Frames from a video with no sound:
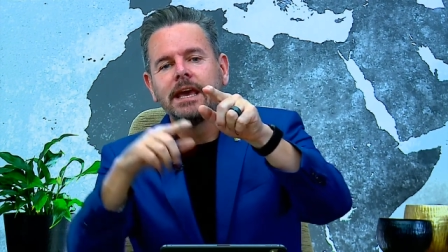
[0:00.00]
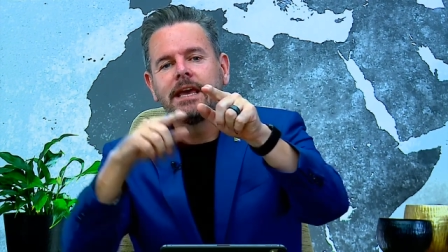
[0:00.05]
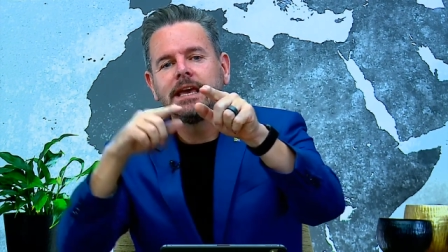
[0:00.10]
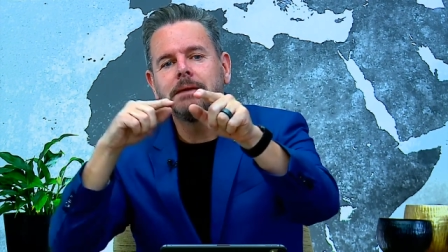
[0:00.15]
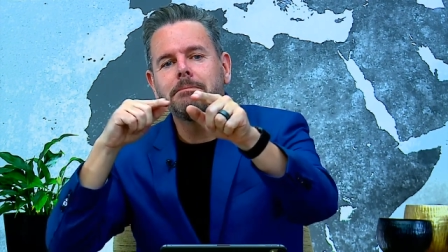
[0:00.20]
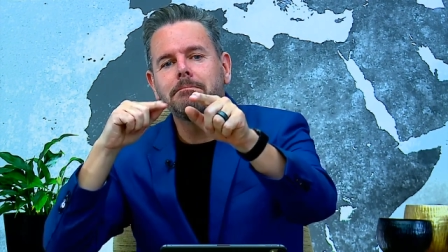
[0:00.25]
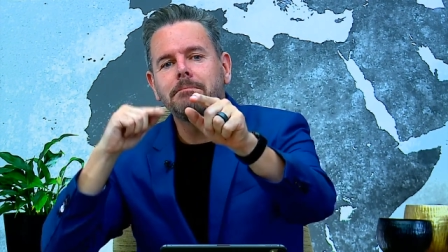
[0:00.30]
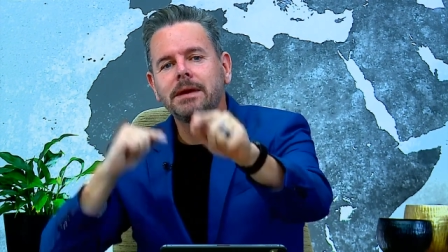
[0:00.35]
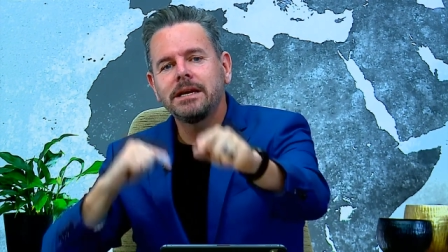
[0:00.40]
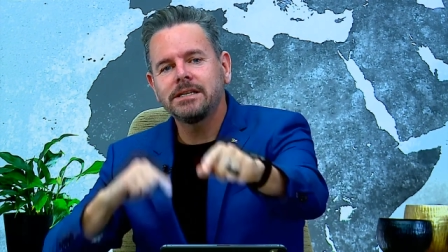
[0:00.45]

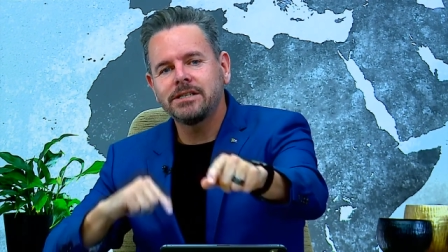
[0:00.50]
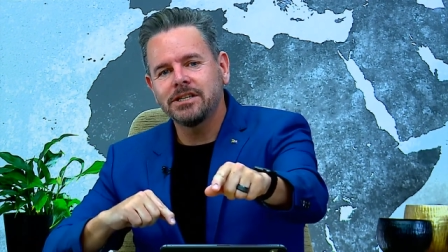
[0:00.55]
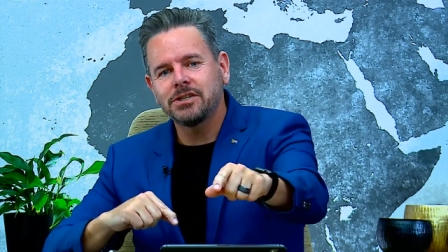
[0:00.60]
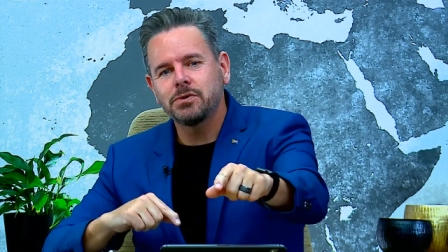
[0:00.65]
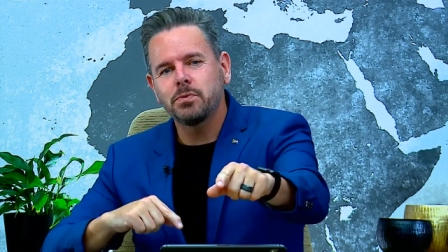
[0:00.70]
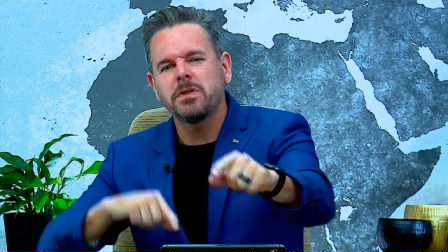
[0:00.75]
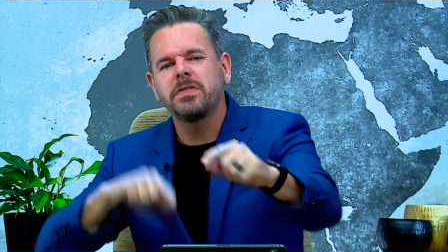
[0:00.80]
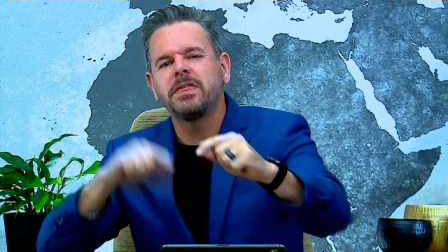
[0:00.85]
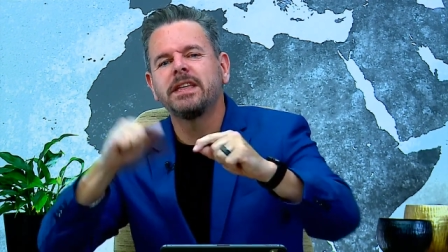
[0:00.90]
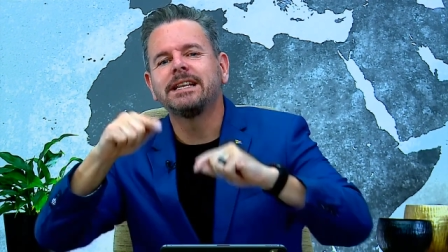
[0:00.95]
he
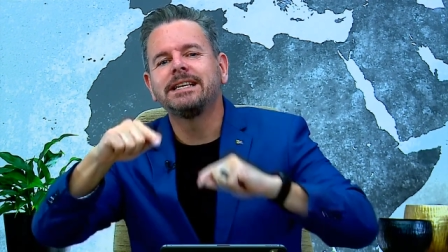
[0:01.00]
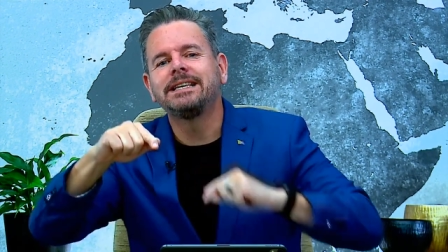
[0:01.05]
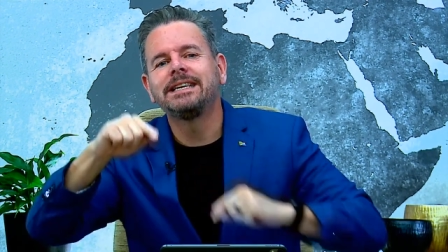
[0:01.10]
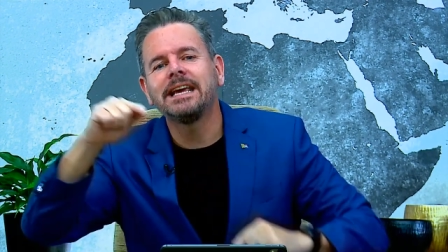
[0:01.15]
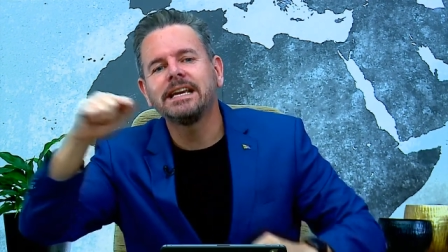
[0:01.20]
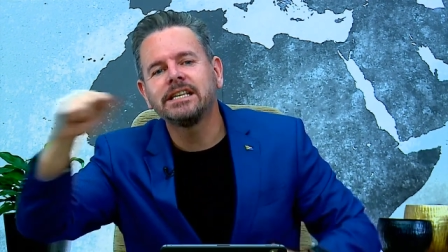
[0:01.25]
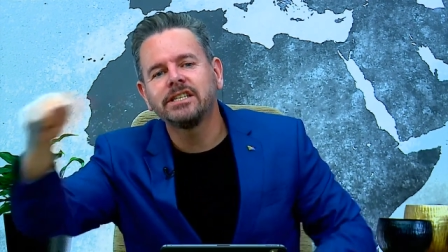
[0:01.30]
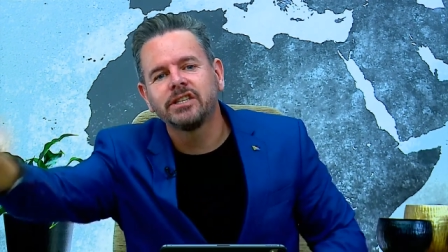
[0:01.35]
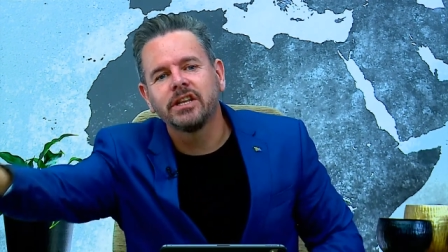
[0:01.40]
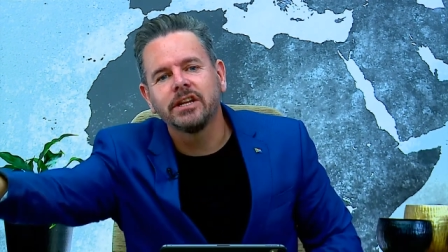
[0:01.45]
messes with the
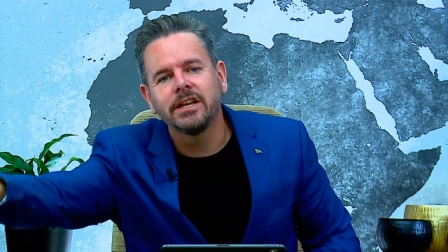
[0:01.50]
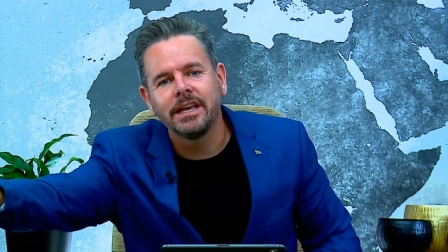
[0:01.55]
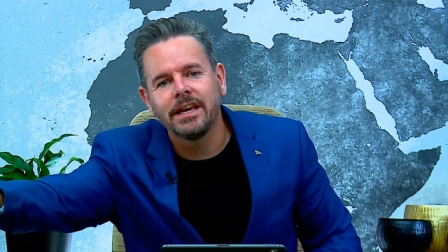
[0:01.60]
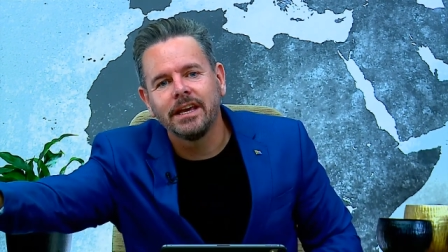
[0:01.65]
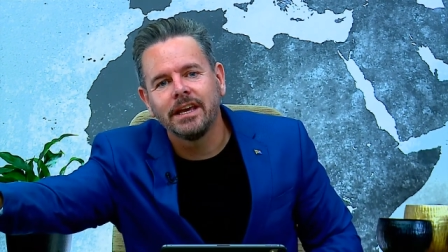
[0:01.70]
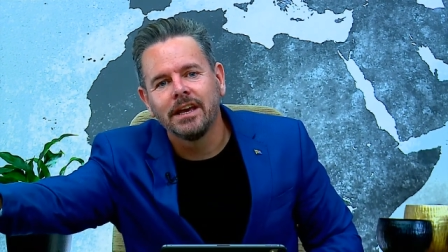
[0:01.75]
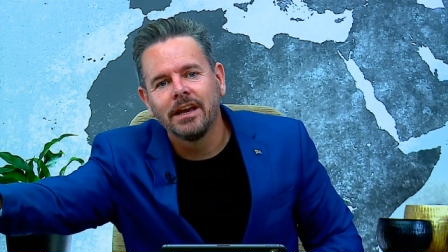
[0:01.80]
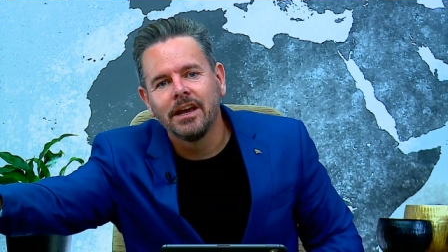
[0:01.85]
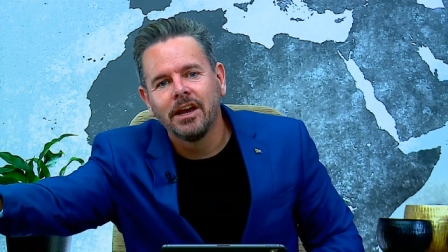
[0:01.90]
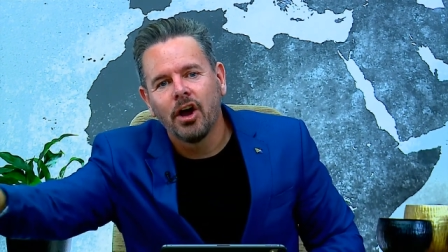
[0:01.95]

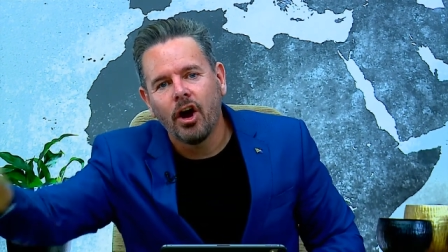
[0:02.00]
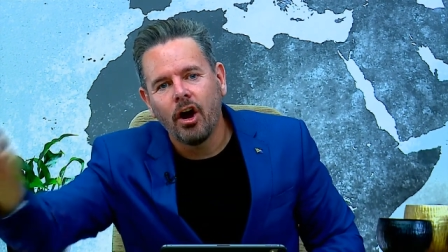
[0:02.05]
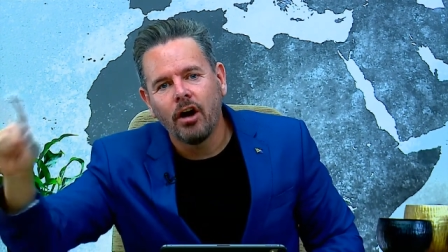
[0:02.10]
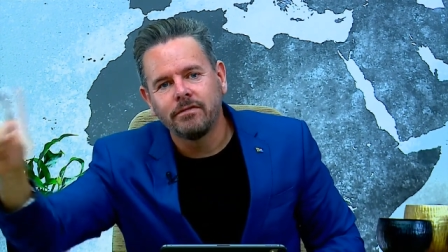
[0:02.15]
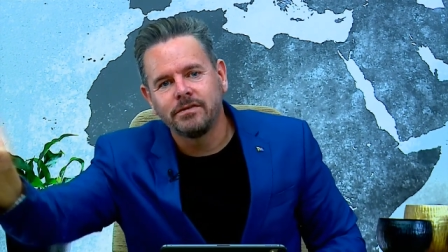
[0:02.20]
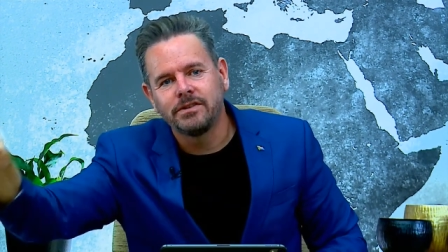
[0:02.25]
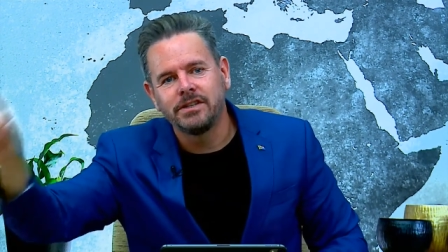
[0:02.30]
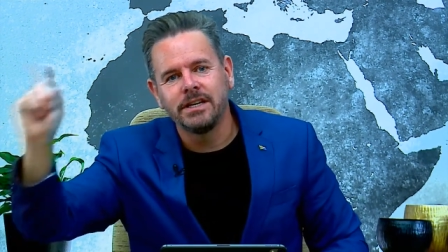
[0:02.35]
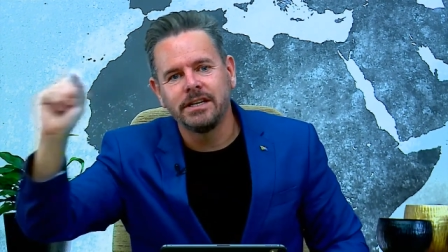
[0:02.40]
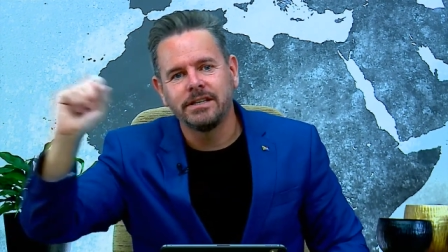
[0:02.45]
destiny
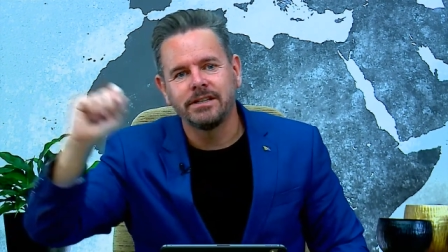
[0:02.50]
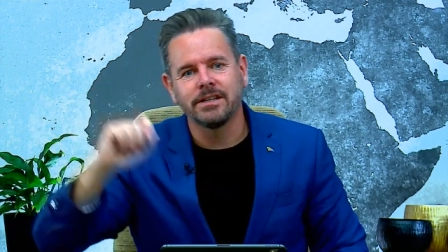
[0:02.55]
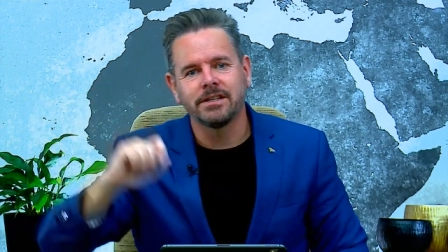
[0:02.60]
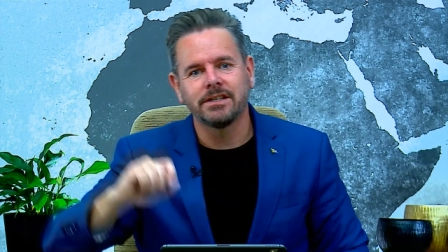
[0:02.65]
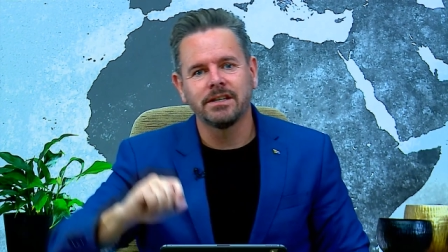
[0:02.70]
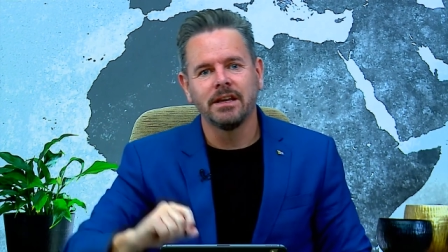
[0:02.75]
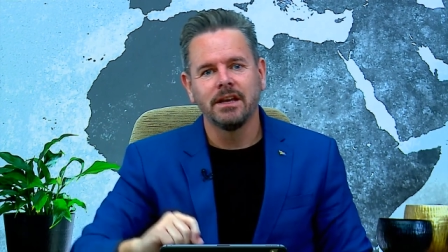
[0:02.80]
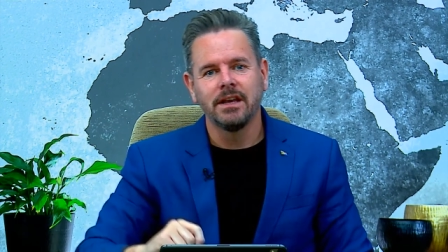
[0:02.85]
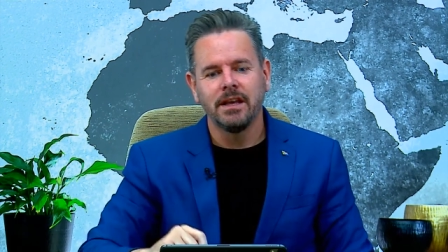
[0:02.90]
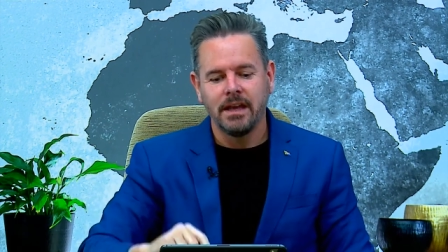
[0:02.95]
of
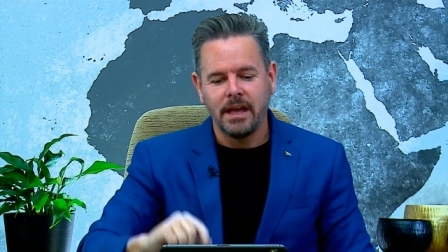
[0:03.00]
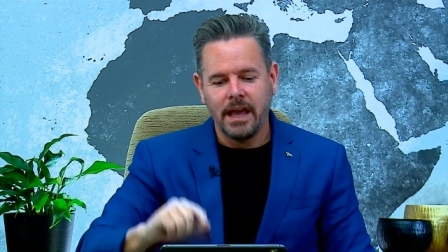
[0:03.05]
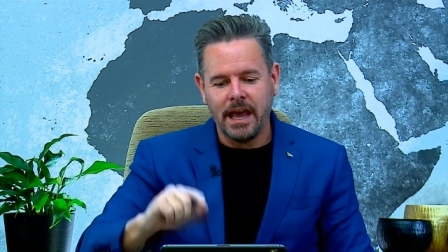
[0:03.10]
Jesus